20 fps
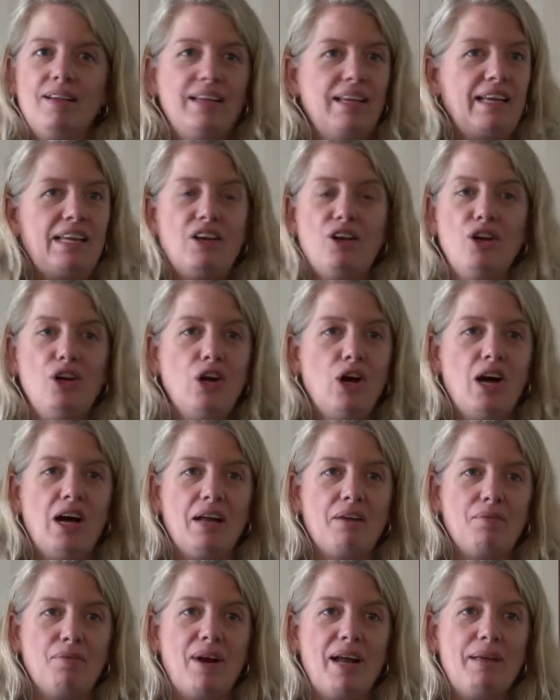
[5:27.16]
You're
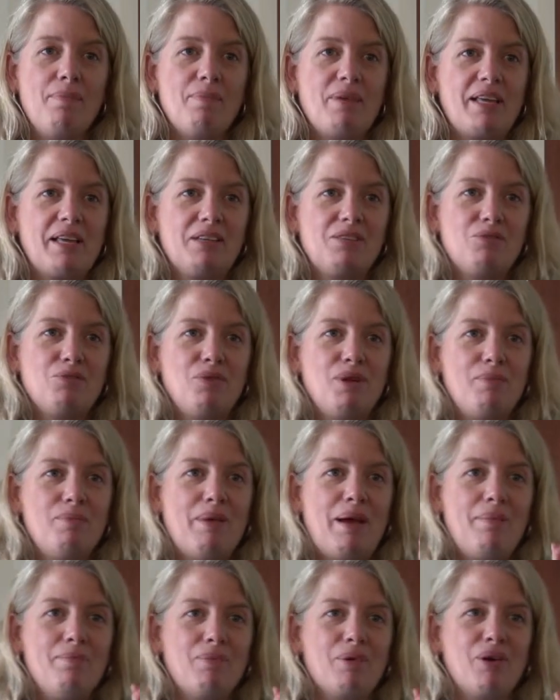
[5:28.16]
not, right? Because
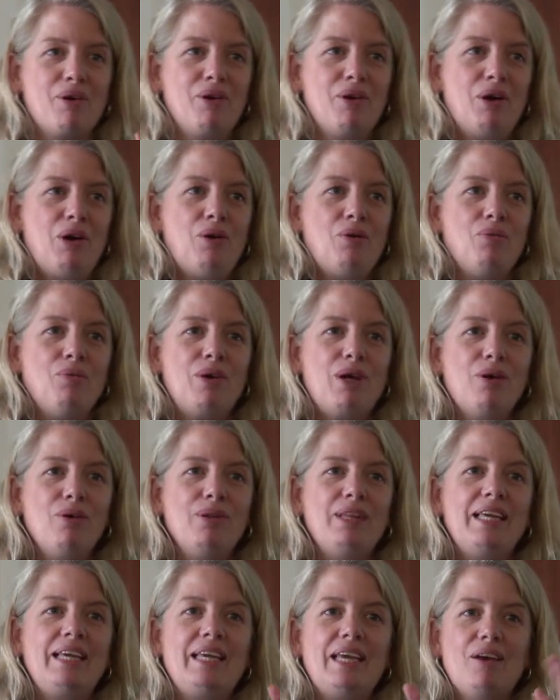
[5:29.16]
remember, we
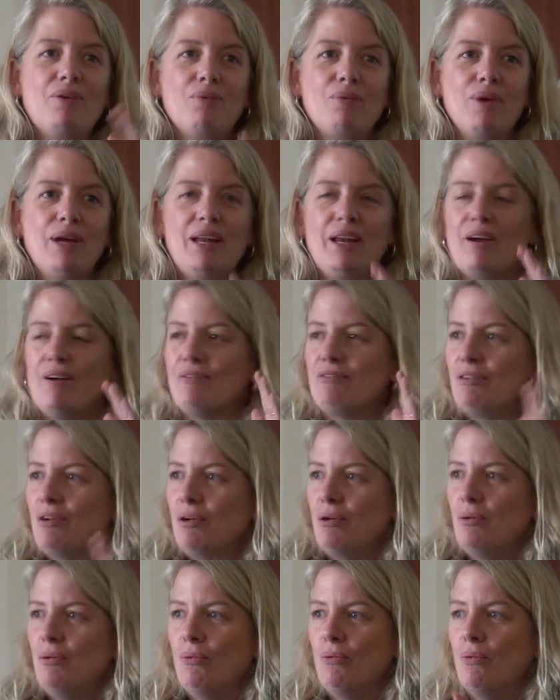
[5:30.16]
only get rid of
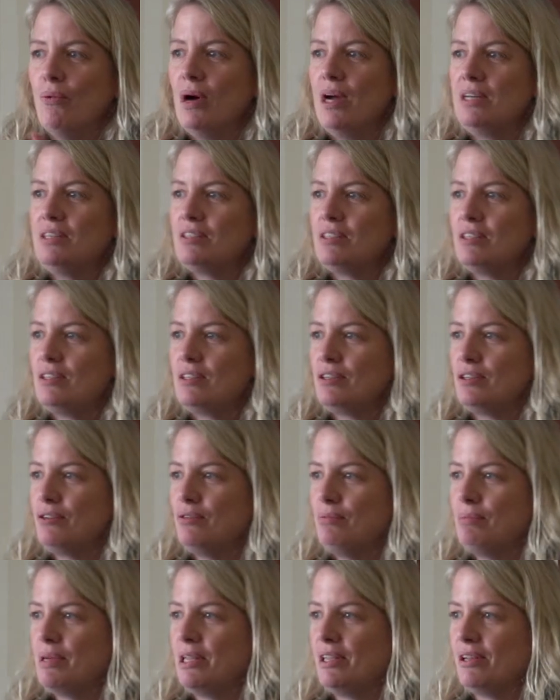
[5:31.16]
1 to
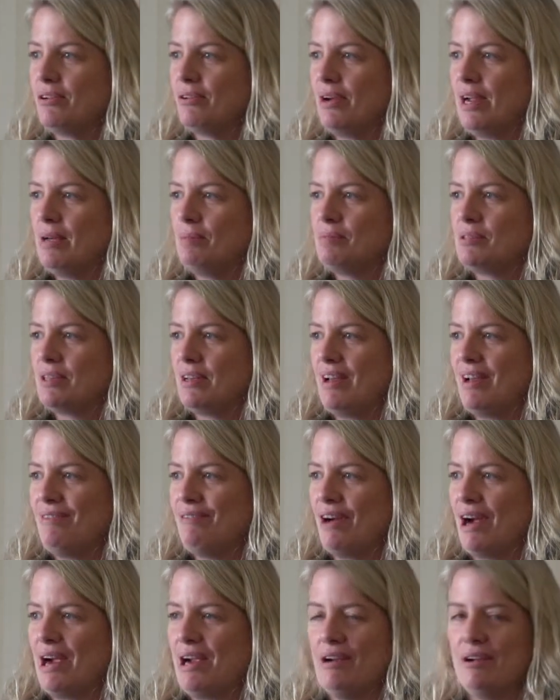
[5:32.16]
2 milligrams
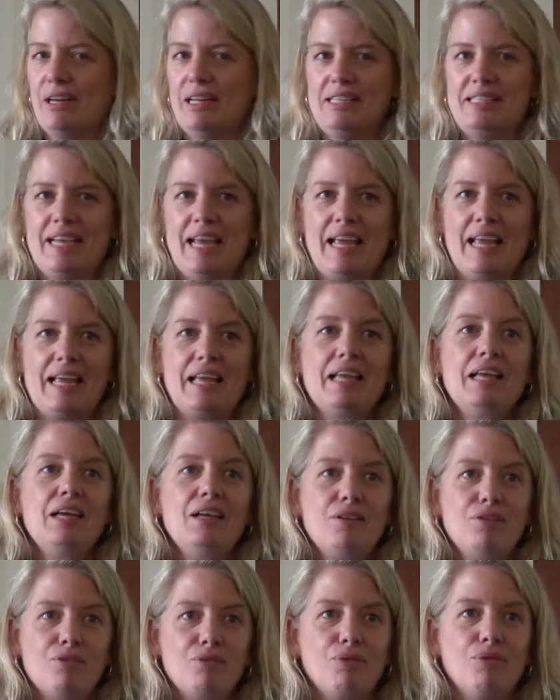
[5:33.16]
of iron a day
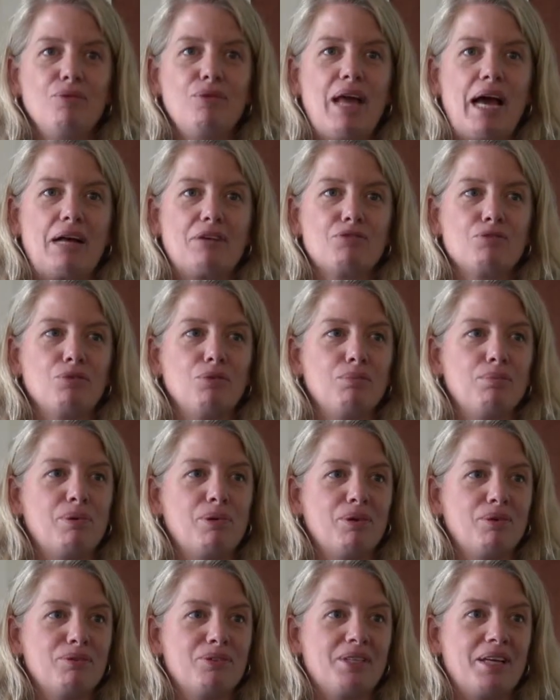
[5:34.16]
through natural
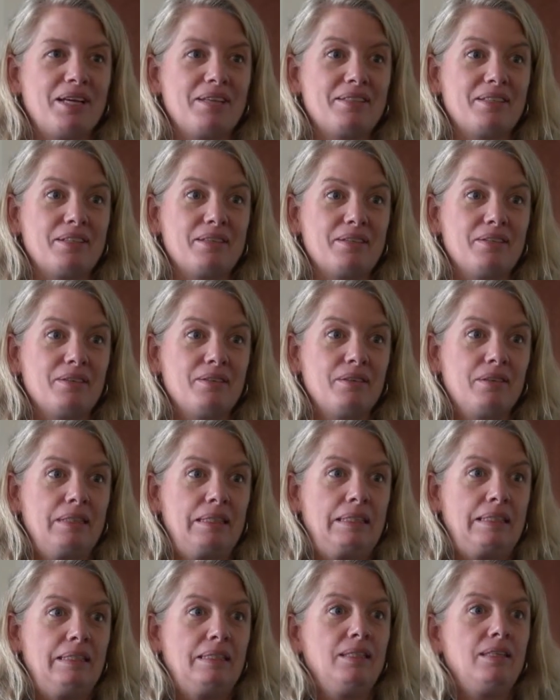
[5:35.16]
processes.
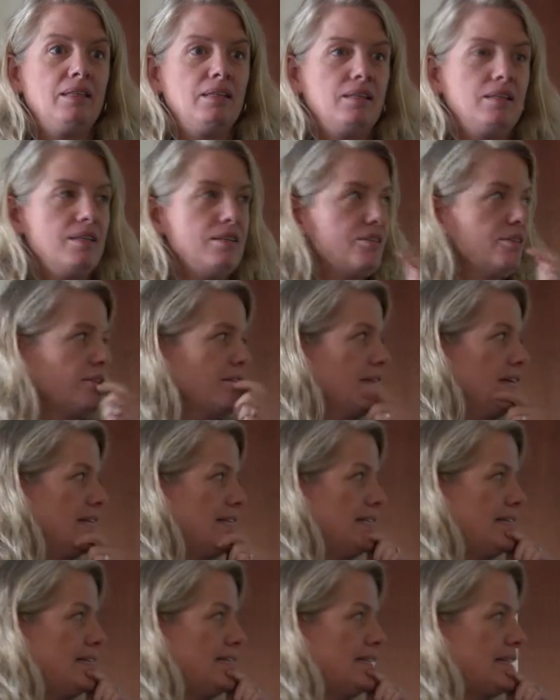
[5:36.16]
So
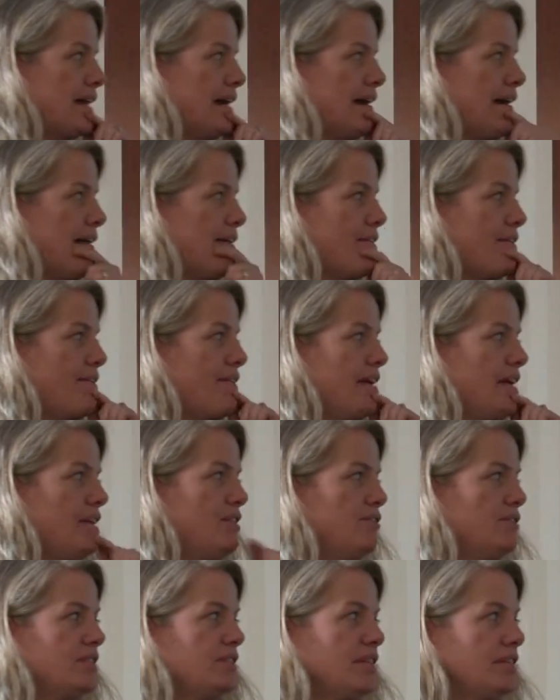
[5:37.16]
this is kind of
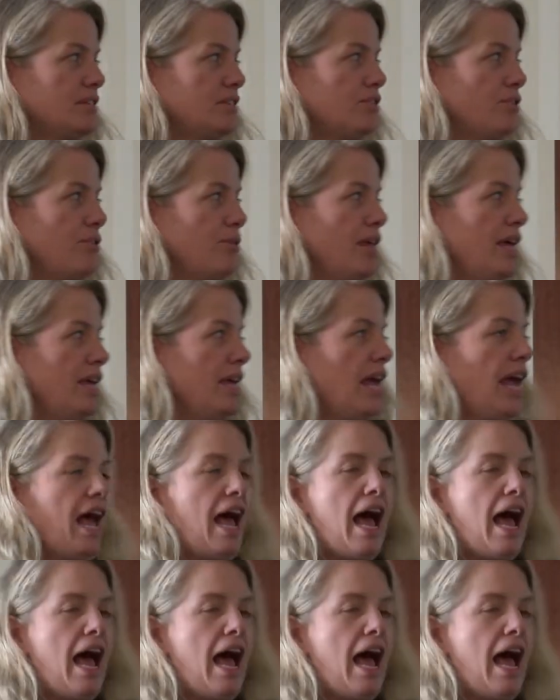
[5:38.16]
interesting. So then